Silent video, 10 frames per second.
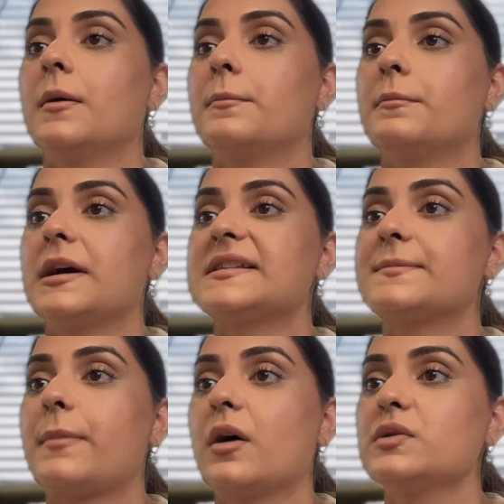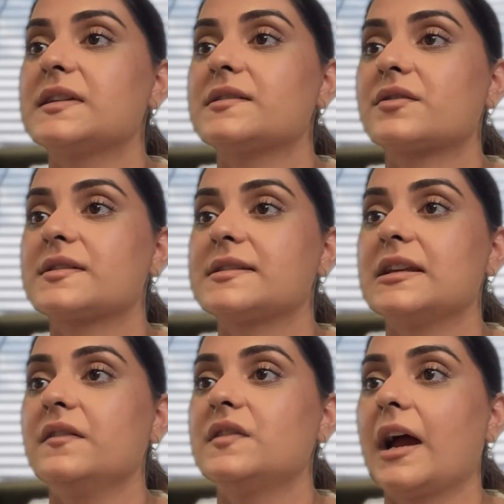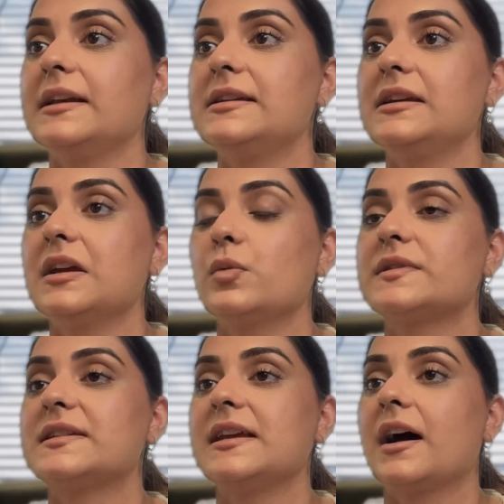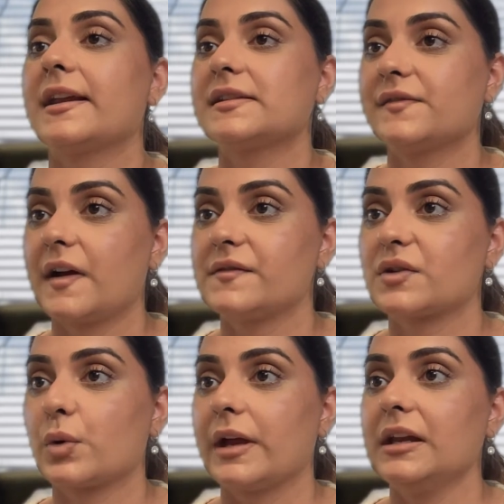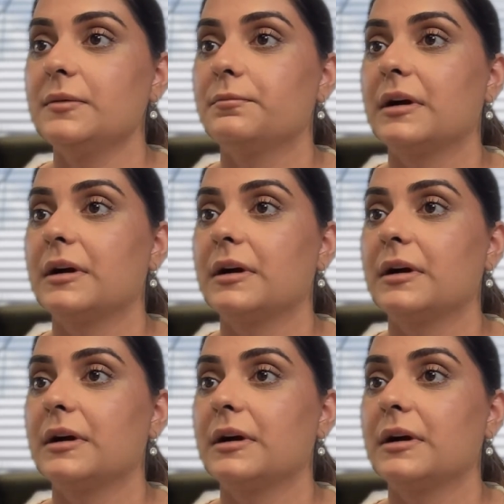My spouse has received ITA with CRS 508,